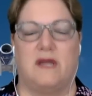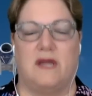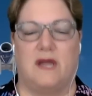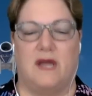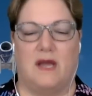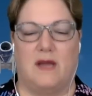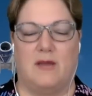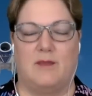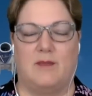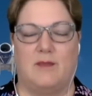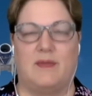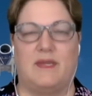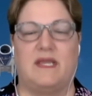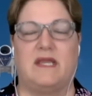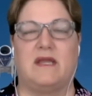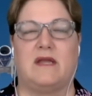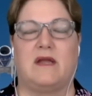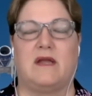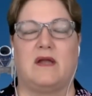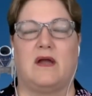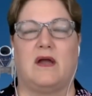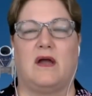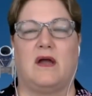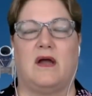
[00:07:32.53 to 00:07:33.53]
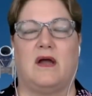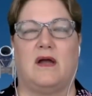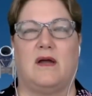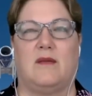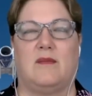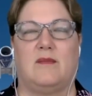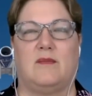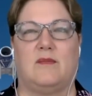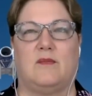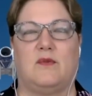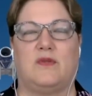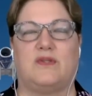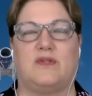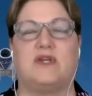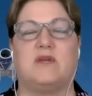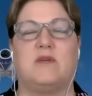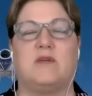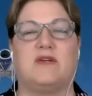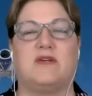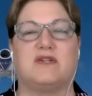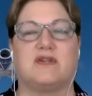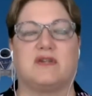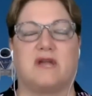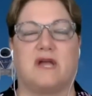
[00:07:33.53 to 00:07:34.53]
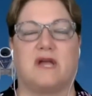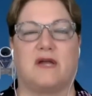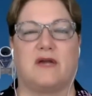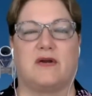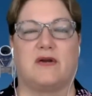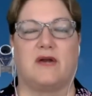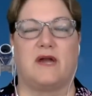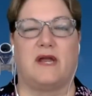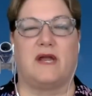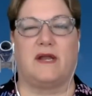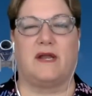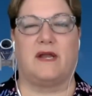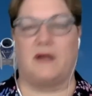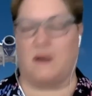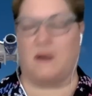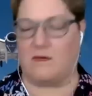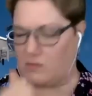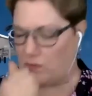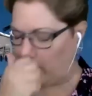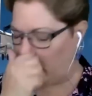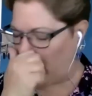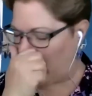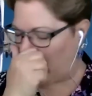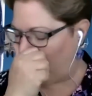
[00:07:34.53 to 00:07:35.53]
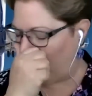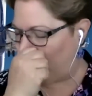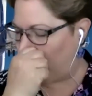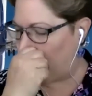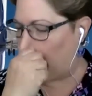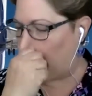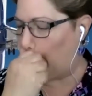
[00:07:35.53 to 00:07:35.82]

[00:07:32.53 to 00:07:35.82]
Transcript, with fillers: um, being um, with too much clutter and overwhelm.